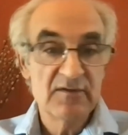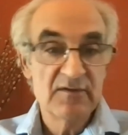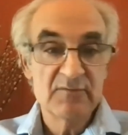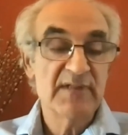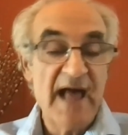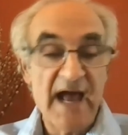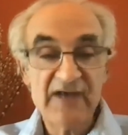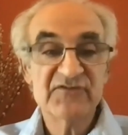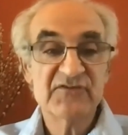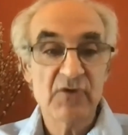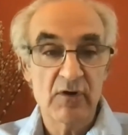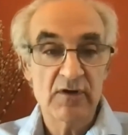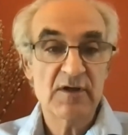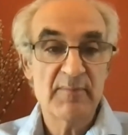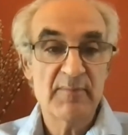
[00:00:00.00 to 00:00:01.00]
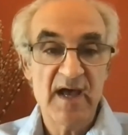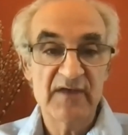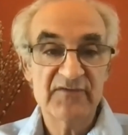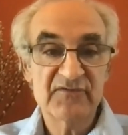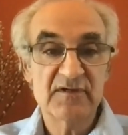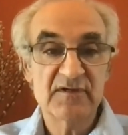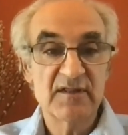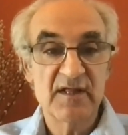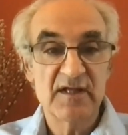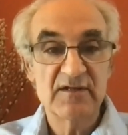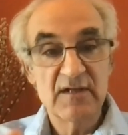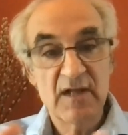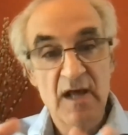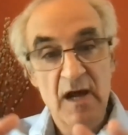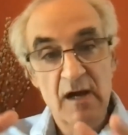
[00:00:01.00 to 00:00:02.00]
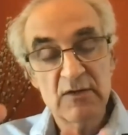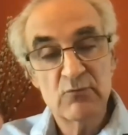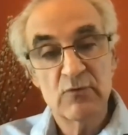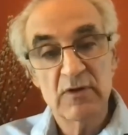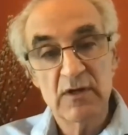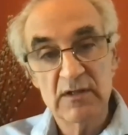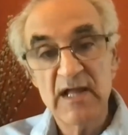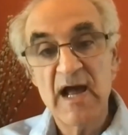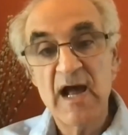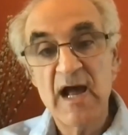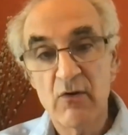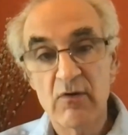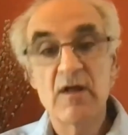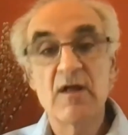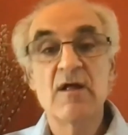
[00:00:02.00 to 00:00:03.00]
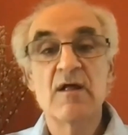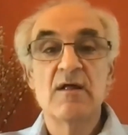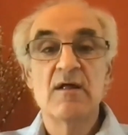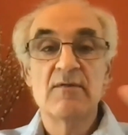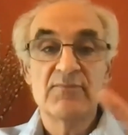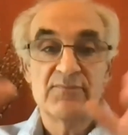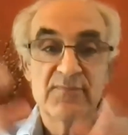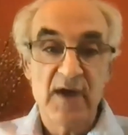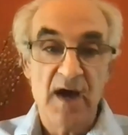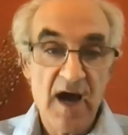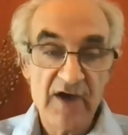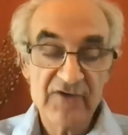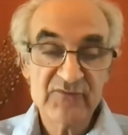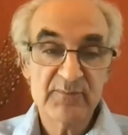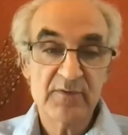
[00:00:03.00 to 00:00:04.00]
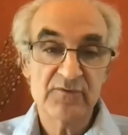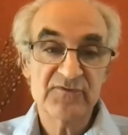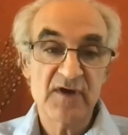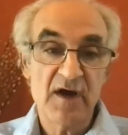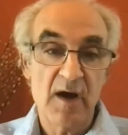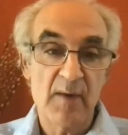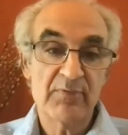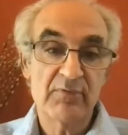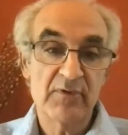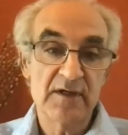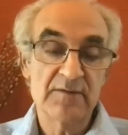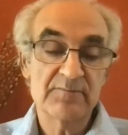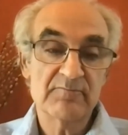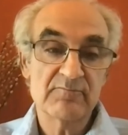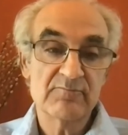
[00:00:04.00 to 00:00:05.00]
black start capacity that not only will allow the hospital to operate